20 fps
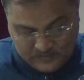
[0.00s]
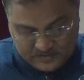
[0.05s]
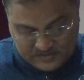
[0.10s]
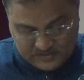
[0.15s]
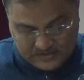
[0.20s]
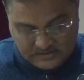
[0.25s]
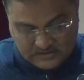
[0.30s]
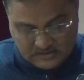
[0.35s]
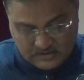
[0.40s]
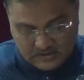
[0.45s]

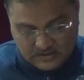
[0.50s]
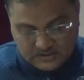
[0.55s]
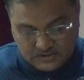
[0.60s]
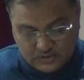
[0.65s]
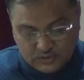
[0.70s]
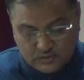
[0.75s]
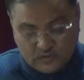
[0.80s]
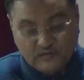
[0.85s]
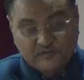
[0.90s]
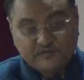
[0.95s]
Central
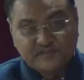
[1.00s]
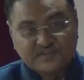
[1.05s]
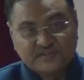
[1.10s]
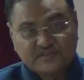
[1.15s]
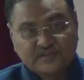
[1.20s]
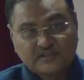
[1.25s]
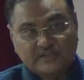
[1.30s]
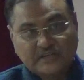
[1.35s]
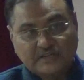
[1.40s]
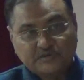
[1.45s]
Institute of
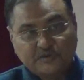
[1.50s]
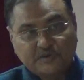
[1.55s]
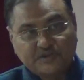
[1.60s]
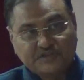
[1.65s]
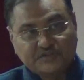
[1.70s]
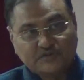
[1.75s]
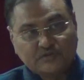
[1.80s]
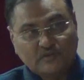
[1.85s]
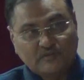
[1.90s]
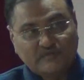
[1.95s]
Fisheries
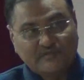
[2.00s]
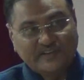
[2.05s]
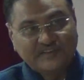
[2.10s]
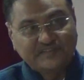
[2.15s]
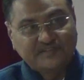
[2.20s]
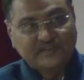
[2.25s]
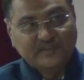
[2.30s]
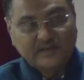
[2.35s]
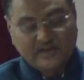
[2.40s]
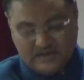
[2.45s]
Education of
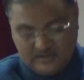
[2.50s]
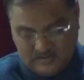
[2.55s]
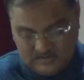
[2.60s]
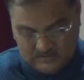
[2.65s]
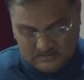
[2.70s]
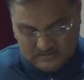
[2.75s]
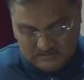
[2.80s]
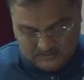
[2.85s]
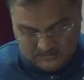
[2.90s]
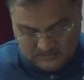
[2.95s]
ICR,
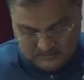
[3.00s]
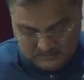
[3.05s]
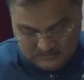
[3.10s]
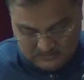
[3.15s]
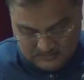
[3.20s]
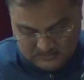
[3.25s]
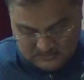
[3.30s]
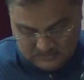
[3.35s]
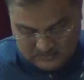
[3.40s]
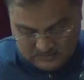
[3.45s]

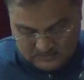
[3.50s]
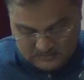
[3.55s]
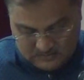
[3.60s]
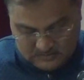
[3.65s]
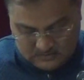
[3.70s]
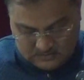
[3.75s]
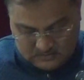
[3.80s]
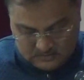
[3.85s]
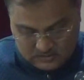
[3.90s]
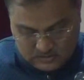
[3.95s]

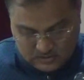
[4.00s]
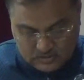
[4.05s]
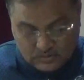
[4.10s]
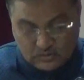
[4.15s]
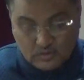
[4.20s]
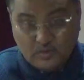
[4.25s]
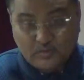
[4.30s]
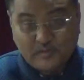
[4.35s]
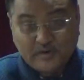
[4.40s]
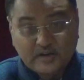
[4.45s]

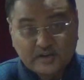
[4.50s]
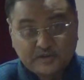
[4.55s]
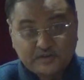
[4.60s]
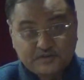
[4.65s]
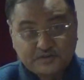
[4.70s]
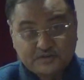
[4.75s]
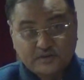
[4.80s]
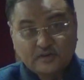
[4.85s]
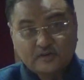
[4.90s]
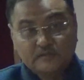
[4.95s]
Dr. Gopal
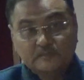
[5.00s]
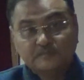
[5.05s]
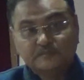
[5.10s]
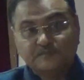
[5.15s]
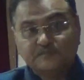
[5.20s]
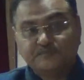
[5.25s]
Krishna,